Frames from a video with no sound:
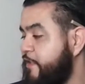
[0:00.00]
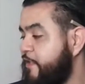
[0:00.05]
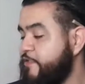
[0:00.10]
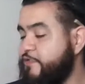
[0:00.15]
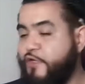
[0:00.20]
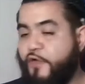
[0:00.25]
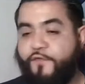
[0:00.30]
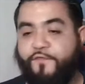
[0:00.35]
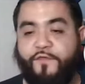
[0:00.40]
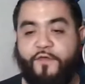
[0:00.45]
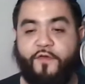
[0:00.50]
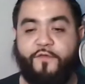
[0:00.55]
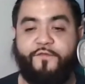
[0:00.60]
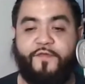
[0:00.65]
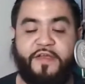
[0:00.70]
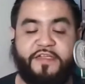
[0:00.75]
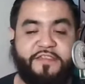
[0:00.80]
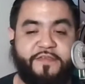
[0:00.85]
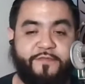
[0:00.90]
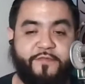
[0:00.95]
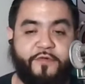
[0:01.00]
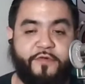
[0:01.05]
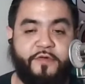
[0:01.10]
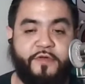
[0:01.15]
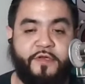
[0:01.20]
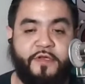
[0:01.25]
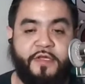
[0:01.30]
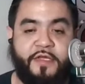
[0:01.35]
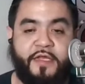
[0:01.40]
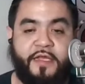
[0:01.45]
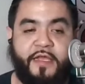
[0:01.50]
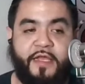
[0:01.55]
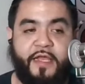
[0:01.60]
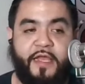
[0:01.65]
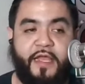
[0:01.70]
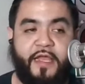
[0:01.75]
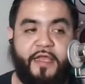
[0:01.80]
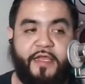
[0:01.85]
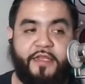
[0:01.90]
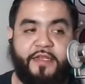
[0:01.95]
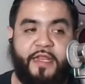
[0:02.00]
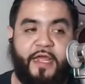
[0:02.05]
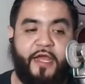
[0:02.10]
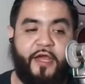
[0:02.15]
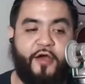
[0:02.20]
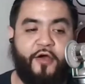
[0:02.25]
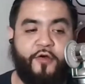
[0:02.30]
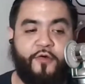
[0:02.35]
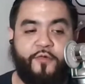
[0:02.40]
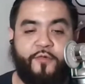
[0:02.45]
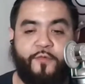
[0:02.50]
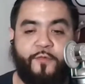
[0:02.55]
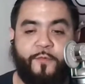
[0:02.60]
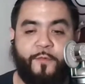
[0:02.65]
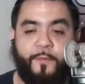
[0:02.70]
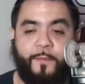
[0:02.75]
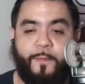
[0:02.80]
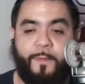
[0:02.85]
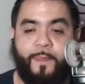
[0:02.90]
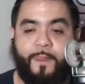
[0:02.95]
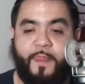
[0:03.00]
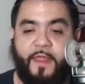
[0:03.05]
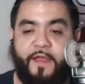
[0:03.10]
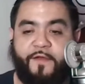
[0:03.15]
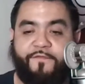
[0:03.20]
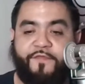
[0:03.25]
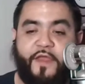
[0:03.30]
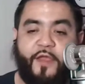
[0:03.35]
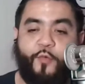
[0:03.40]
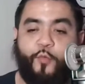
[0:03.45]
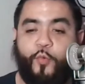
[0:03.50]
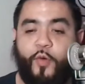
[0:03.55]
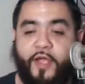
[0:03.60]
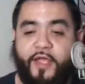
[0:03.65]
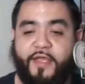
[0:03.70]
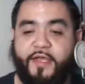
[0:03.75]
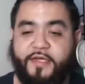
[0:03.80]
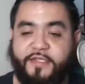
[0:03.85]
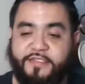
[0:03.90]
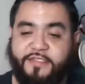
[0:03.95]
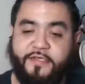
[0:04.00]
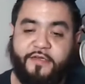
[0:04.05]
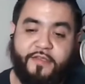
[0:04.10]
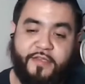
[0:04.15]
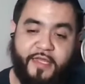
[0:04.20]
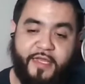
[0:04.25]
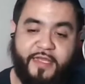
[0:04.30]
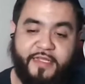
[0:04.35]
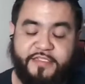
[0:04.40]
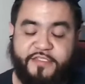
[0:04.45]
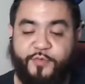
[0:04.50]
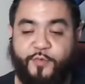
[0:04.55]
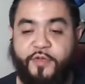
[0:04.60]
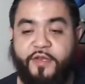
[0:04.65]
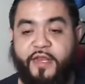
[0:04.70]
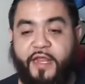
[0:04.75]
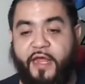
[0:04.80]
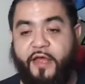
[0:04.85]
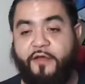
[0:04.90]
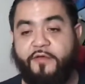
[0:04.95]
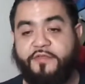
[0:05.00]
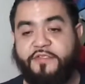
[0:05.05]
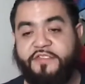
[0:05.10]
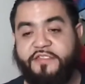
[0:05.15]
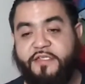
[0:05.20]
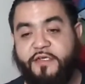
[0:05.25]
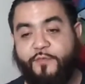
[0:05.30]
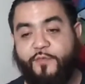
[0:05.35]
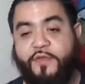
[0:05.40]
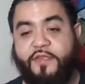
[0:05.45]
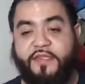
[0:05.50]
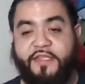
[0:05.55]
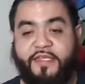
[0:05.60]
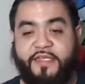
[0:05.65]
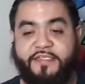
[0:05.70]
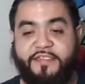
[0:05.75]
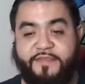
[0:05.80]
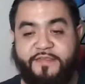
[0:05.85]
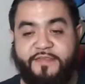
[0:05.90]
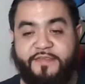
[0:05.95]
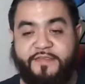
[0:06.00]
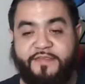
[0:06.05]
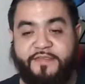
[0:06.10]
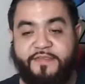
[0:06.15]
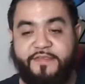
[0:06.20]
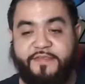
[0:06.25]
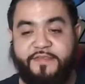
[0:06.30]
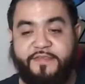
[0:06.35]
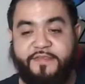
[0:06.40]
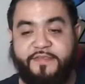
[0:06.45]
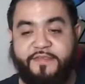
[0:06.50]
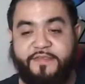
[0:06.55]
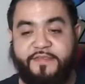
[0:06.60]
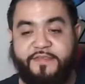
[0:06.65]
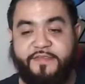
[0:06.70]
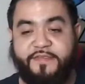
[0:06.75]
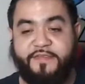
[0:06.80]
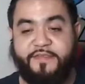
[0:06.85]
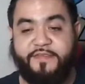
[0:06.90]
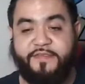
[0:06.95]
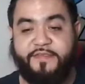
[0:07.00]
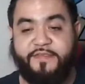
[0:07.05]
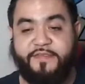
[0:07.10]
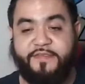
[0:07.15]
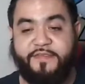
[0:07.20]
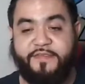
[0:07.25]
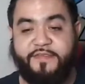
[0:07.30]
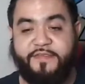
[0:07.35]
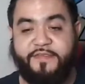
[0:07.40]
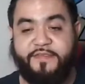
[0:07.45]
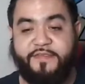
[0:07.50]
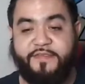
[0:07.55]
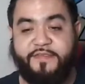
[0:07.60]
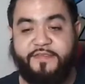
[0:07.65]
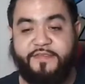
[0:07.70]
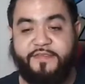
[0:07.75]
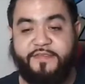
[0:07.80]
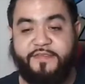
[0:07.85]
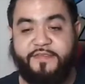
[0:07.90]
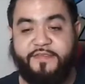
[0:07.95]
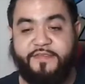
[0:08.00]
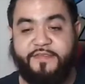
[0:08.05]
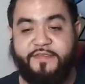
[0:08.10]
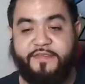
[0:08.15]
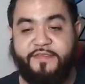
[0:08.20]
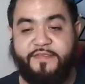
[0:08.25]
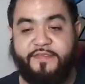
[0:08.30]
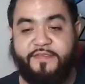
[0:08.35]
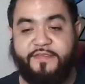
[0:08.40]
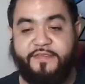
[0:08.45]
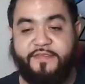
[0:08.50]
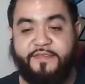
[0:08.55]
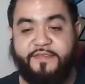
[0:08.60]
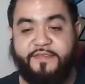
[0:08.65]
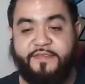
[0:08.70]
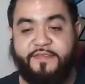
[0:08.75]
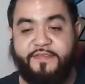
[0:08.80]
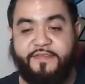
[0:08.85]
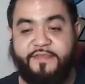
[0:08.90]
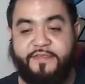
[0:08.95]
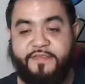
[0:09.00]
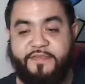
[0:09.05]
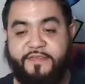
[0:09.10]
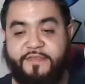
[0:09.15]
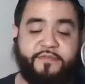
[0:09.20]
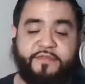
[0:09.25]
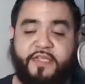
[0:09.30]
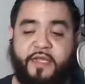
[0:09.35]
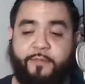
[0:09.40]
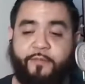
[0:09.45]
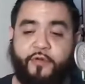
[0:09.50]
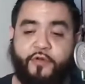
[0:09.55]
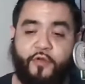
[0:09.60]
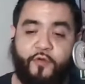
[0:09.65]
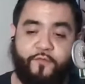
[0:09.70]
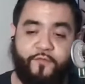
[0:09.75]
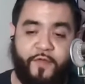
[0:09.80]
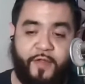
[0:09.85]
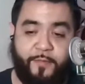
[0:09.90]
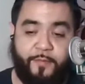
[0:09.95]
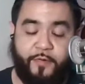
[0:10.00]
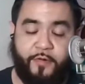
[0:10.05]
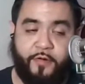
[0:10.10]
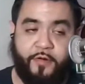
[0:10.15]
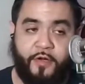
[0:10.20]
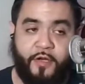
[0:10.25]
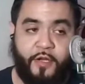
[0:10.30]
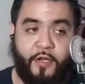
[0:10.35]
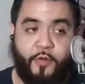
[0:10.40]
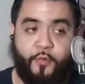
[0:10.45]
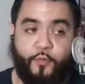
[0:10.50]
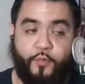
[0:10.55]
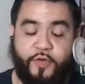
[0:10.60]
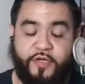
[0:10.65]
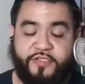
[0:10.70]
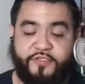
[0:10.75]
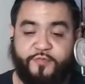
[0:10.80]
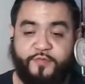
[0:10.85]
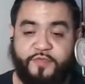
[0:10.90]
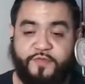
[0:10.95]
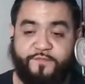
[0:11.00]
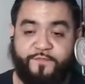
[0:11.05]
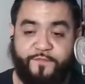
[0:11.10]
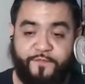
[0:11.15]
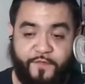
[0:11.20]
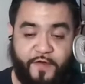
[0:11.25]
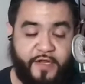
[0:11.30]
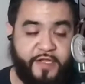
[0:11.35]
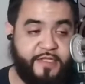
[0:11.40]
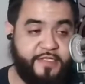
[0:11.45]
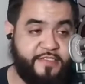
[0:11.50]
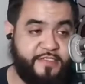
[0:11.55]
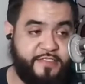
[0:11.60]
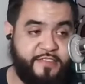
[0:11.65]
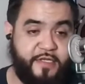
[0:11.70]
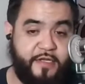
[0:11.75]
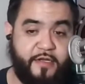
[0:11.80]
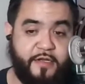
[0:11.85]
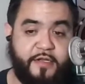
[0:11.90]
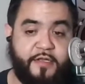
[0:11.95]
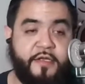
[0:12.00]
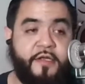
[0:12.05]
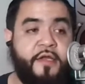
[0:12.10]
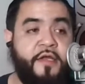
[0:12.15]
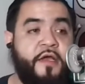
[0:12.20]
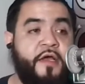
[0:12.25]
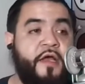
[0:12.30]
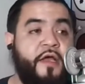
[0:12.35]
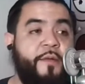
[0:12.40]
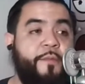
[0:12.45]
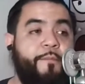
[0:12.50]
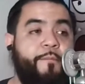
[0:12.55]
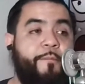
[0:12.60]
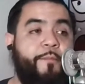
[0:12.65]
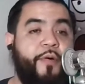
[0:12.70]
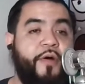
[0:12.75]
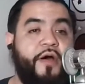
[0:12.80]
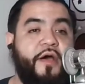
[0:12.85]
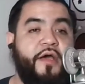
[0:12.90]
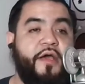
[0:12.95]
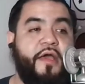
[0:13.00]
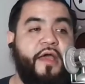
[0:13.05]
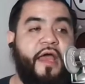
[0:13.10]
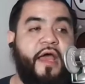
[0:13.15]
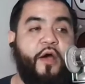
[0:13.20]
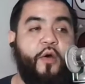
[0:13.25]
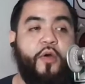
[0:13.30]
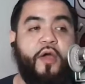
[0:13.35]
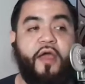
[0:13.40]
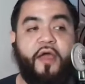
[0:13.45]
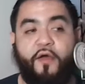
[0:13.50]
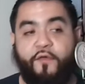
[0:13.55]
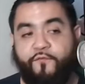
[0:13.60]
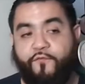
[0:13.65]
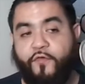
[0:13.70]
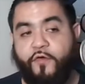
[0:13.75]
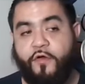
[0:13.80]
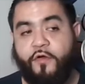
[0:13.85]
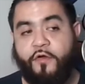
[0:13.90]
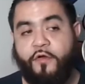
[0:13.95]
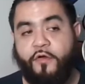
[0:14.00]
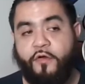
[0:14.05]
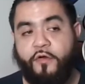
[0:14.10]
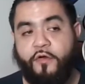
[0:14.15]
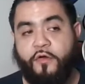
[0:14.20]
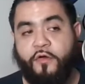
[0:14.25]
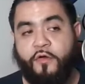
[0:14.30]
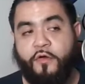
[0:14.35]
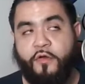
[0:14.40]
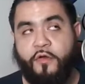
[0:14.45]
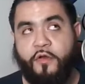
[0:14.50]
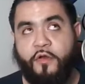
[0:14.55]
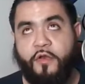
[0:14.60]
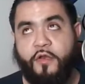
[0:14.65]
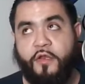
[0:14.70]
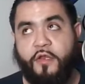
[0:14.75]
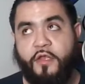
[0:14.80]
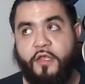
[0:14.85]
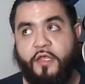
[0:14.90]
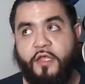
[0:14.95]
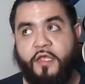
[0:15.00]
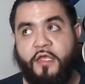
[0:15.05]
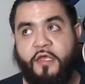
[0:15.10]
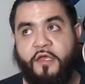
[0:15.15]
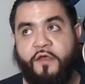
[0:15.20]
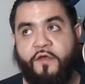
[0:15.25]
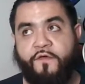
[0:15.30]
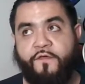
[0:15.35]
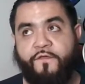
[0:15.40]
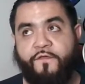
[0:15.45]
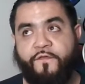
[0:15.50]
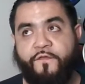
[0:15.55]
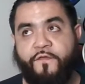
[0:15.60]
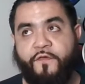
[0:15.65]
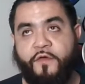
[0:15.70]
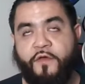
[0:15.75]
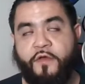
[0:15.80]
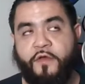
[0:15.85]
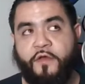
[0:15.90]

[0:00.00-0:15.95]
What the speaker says: Adult Film Festival. Now, if they wait until then to announce the release of season 6, we're probably going to get it sometime between September and November, which would fucking suck. But however, if